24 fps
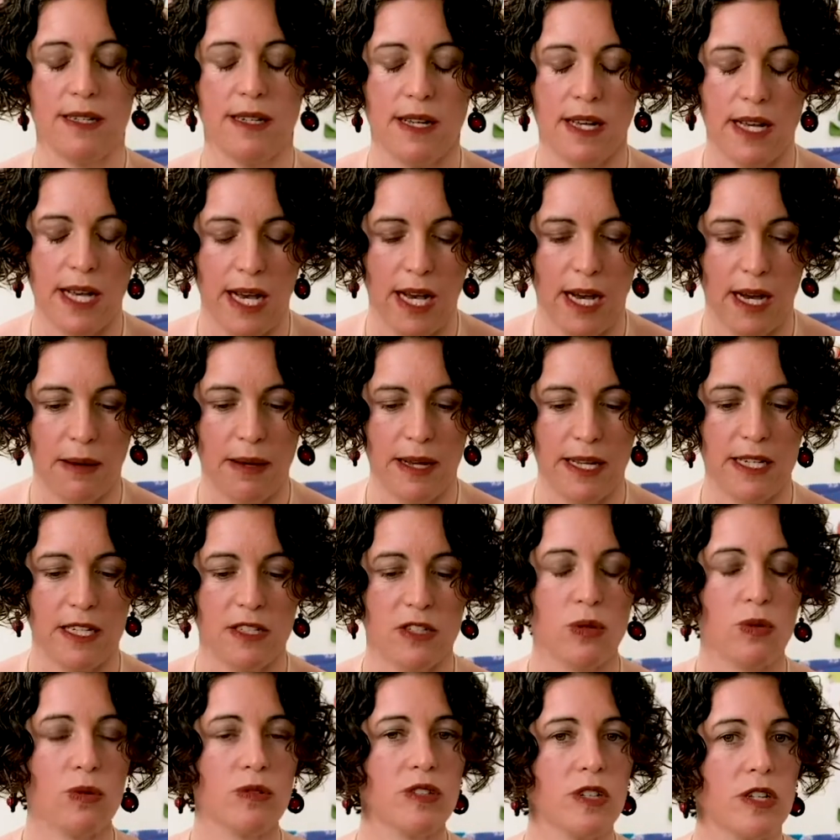And it's
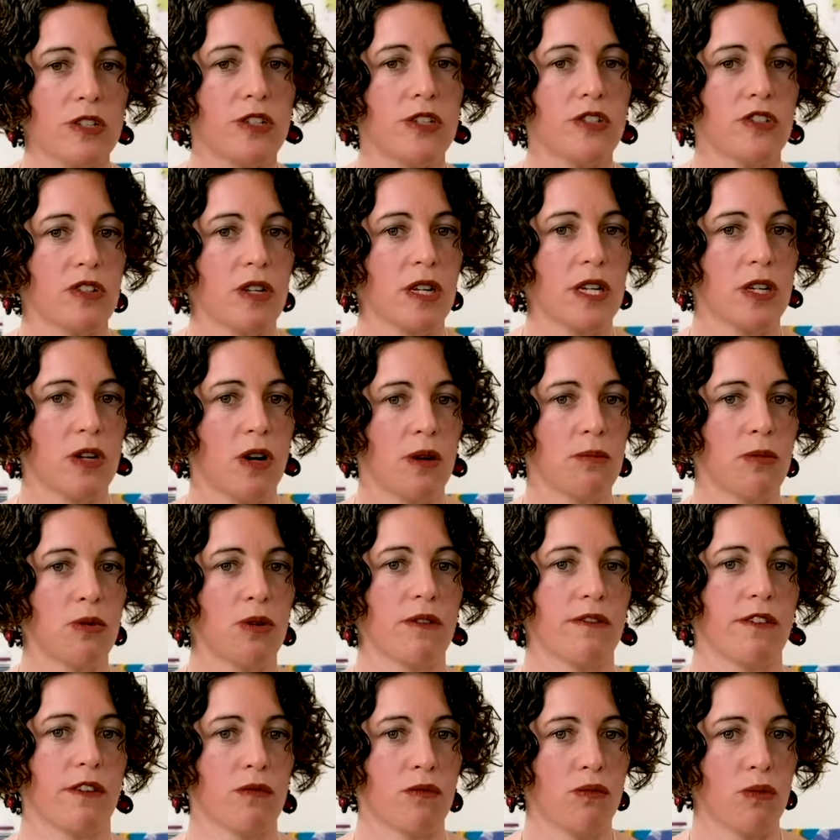also usually got more of
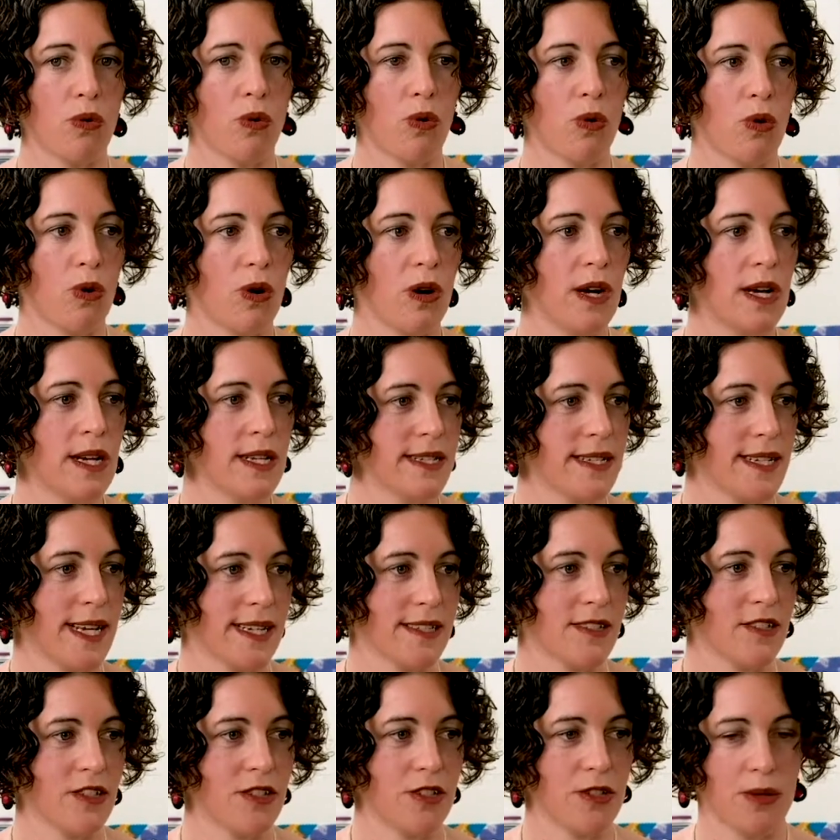a raw
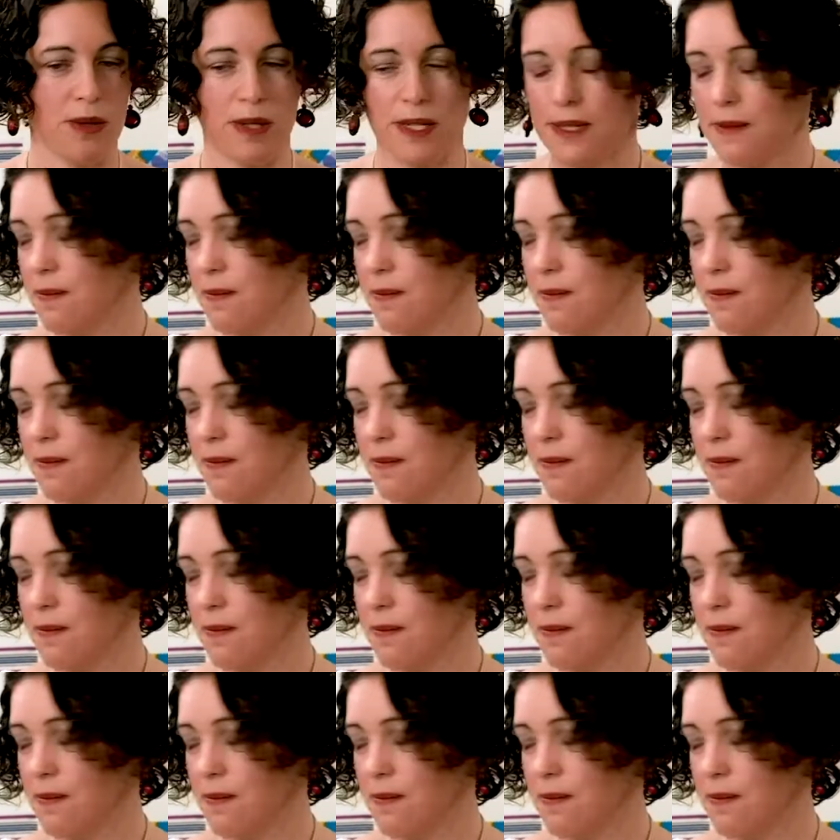texture to it.